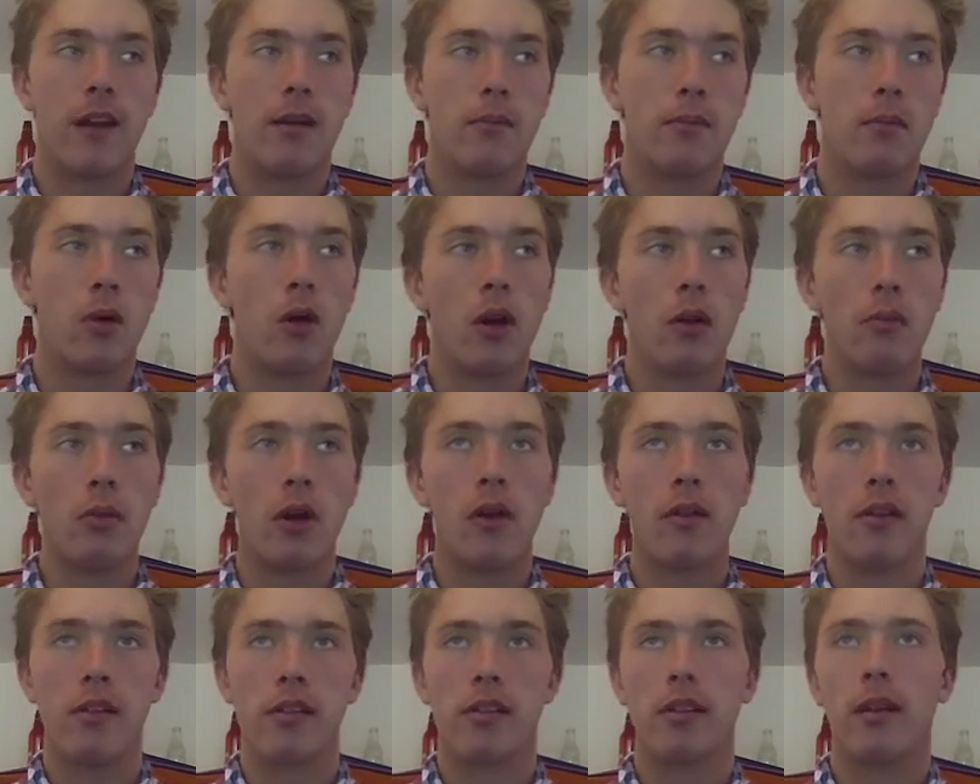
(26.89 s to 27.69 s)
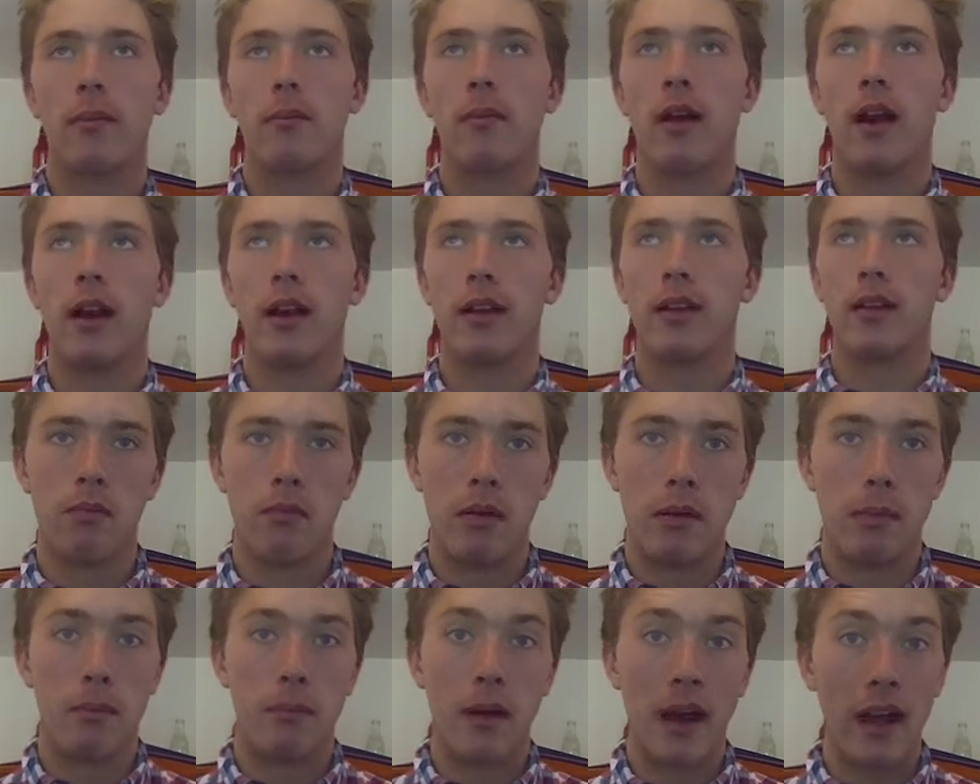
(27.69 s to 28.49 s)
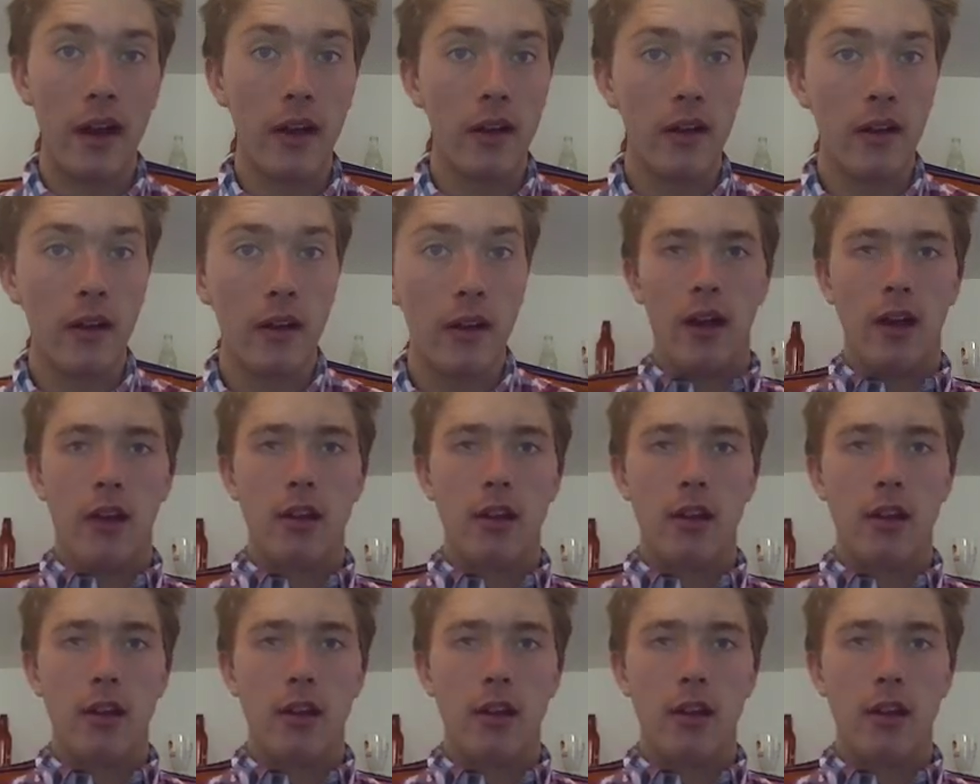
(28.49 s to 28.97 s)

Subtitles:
and more movies that might be better.